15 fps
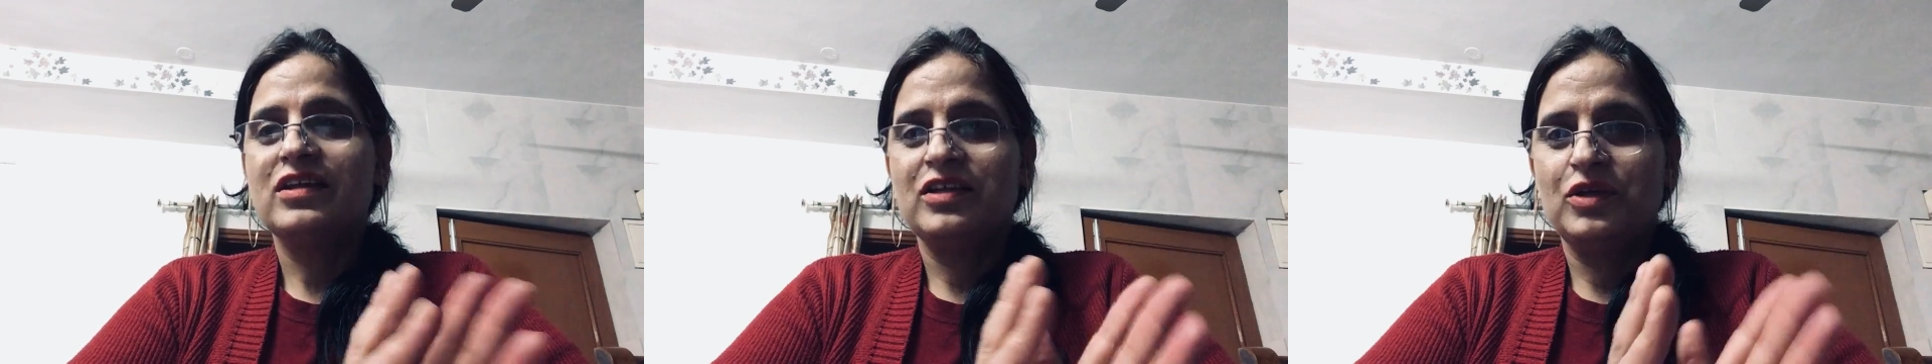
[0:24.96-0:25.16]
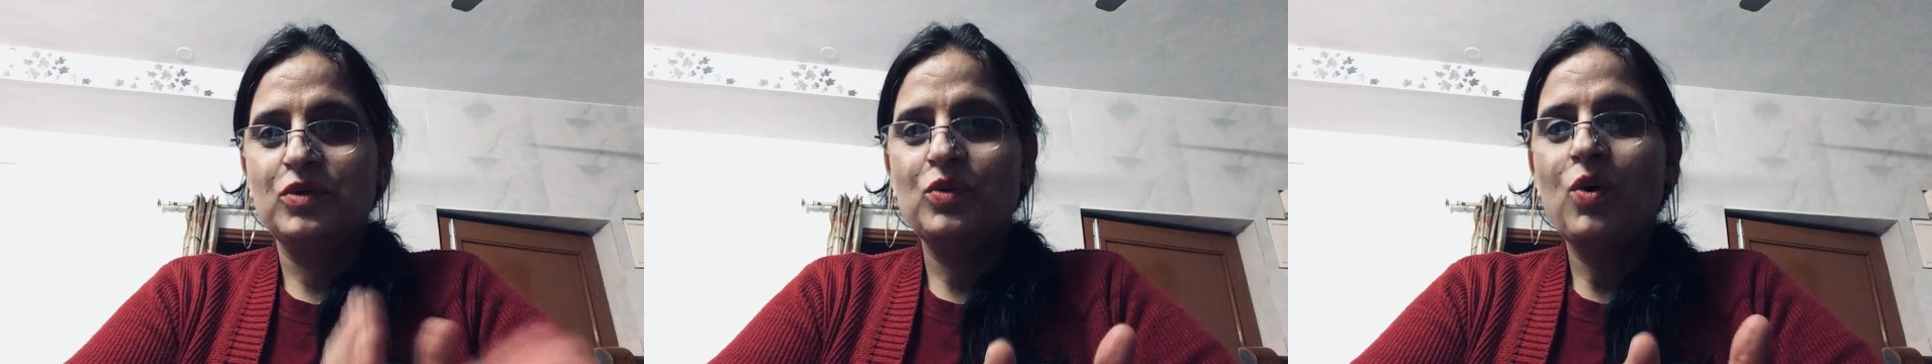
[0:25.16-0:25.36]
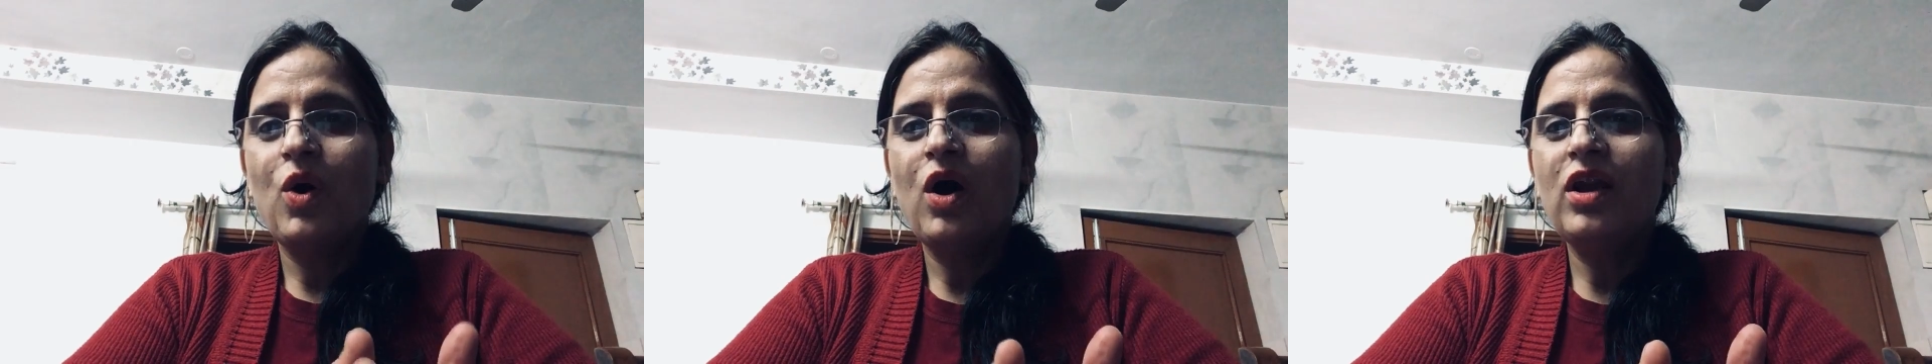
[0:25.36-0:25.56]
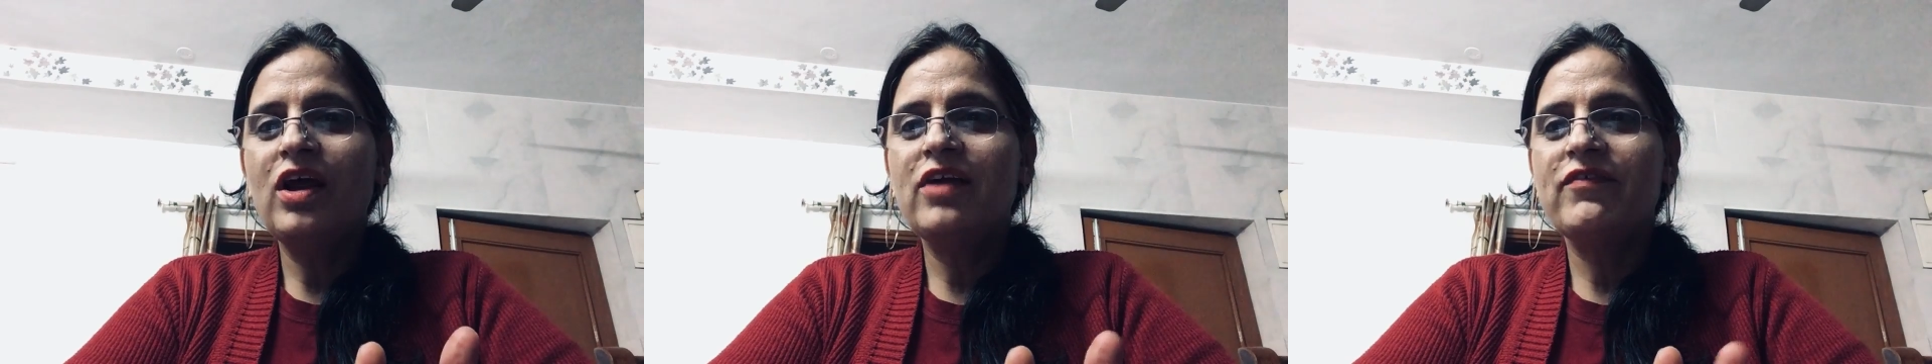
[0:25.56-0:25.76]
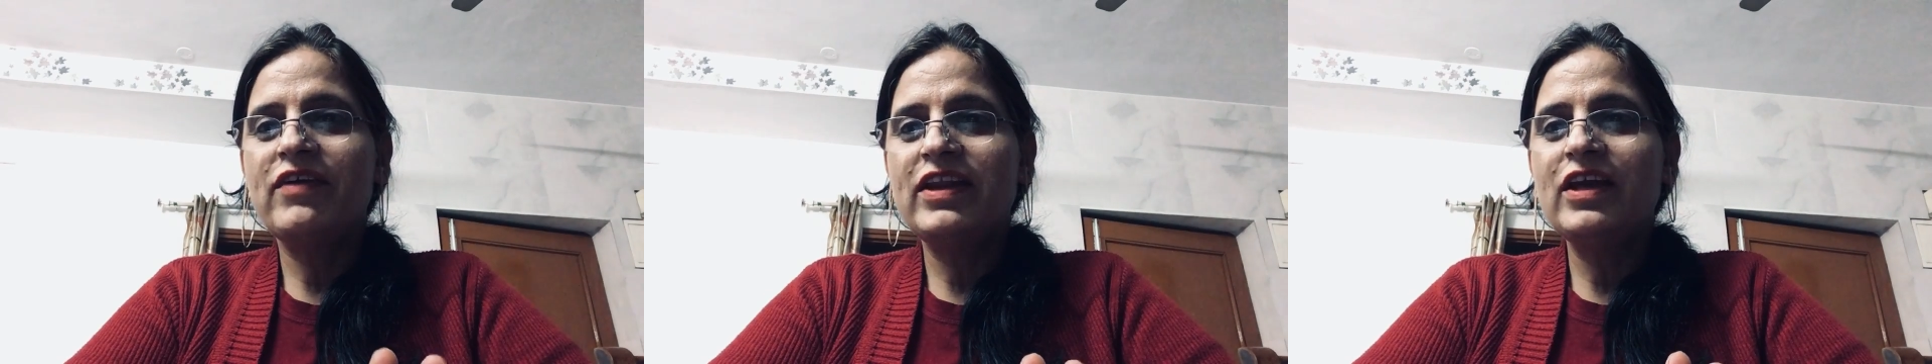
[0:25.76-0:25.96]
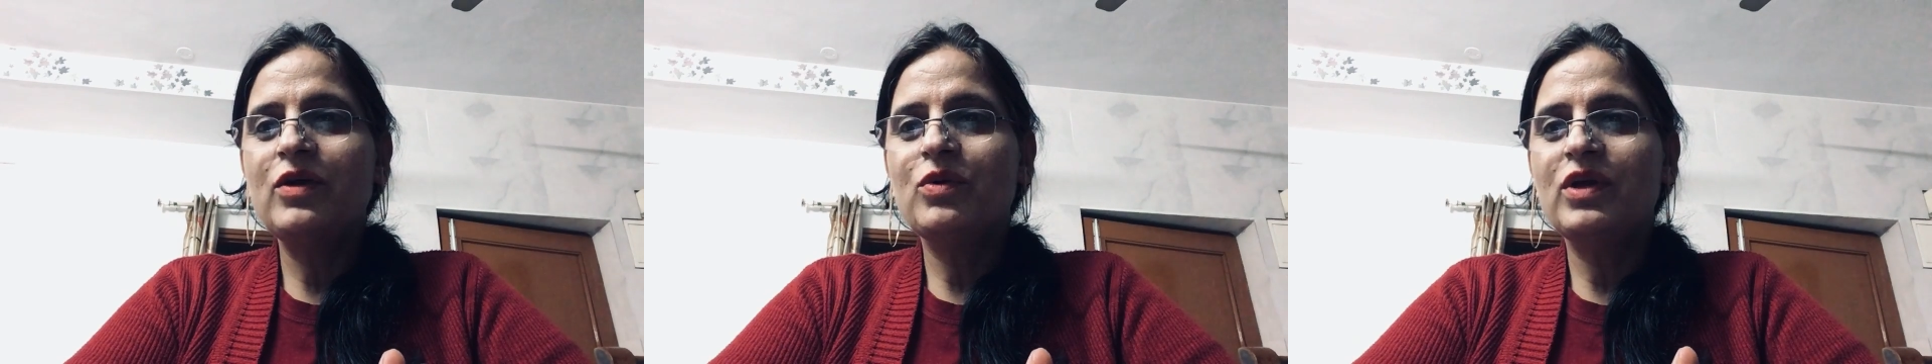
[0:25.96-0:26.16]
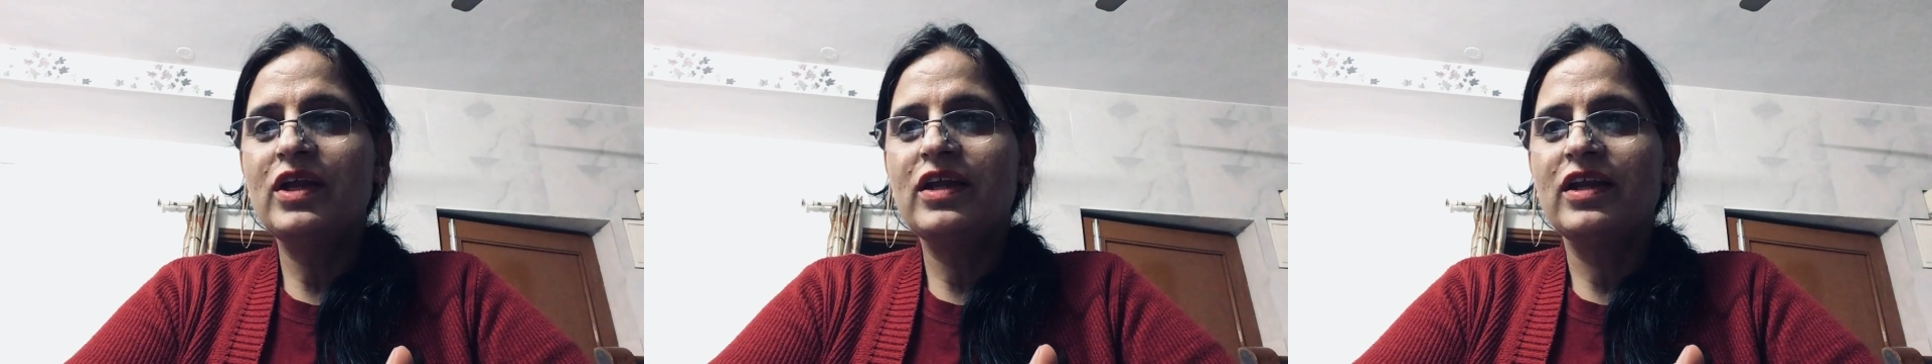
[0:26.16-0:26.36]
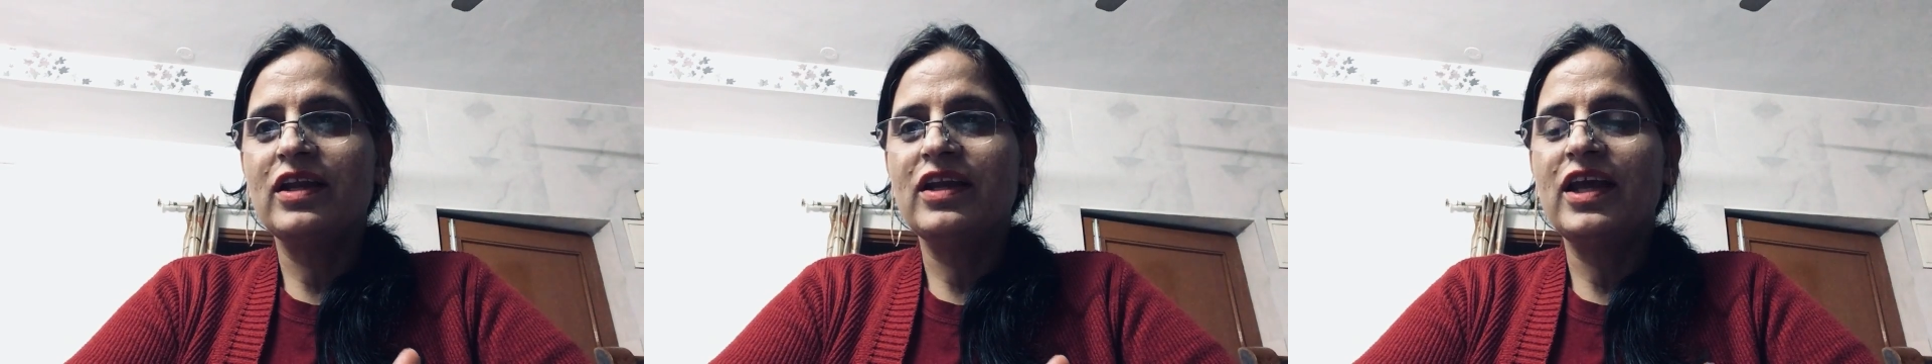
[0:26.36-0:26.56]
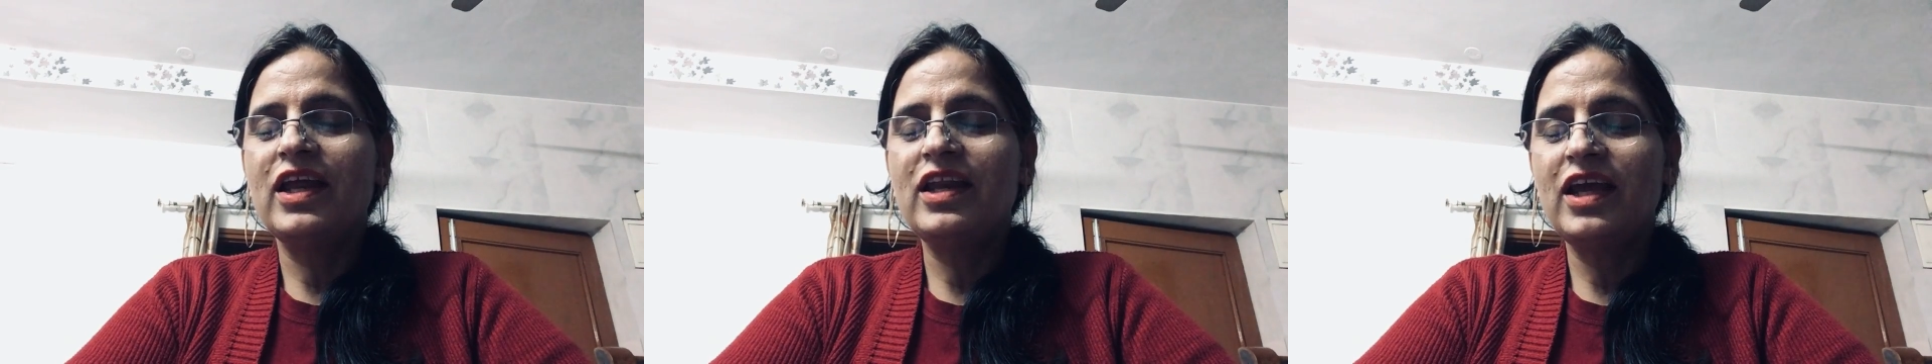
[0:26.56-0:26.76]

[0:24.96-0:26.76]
you all are very good in